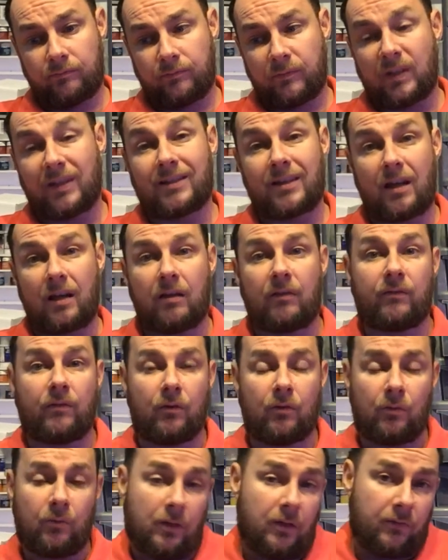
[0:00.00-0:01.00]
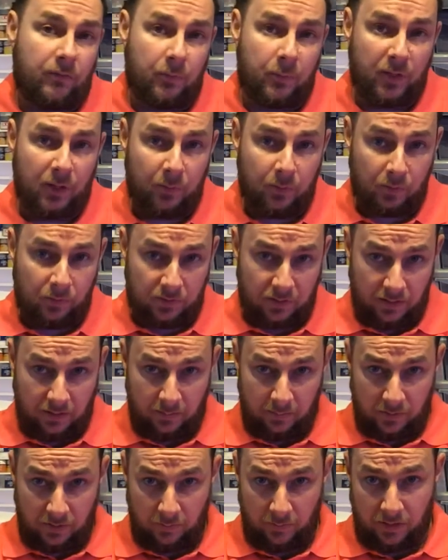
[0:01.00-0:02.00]
desire for, whatever people
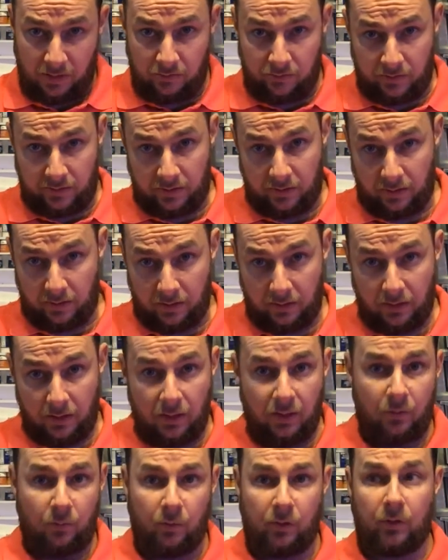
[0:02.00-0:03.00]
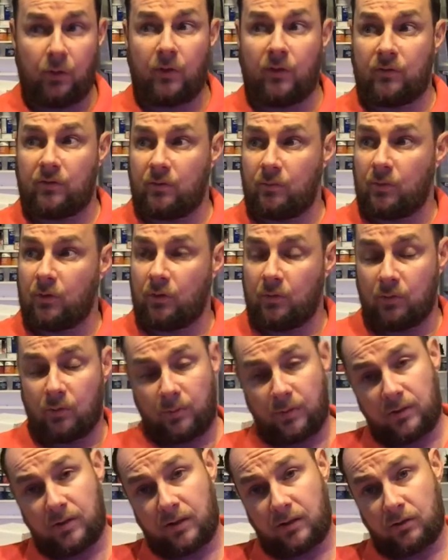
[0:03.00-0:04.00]
seem to be interested in, we'll do it. If someone comes up
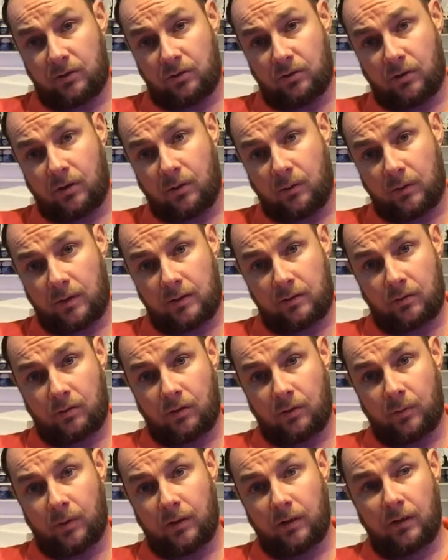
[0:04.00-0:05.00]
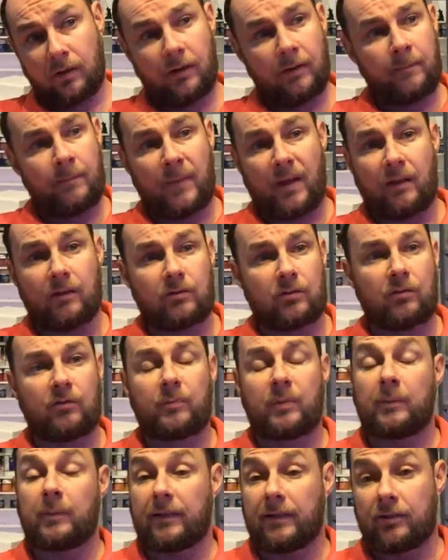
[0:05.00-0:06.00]
and says you should hold this tournament, and there's enough
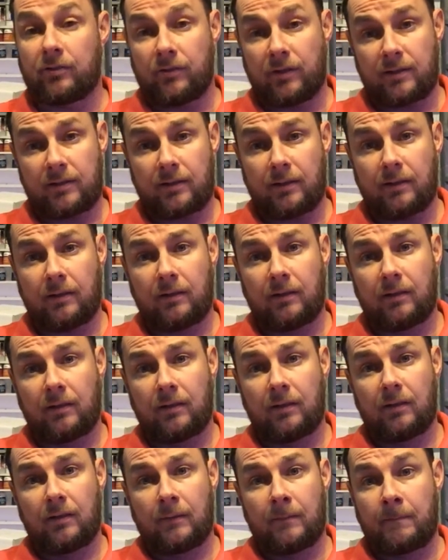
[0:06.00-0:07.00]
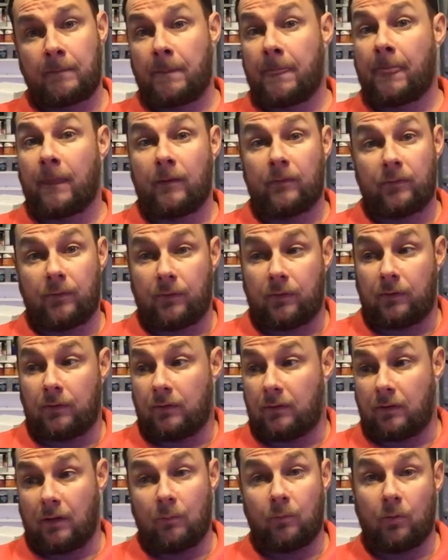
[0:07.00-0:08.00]
people interested,
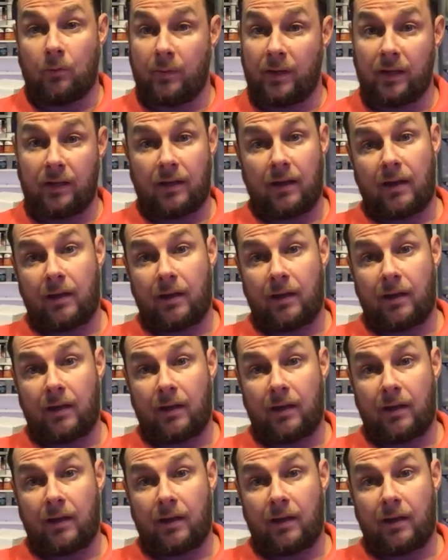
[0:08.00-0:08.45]
then we'll make it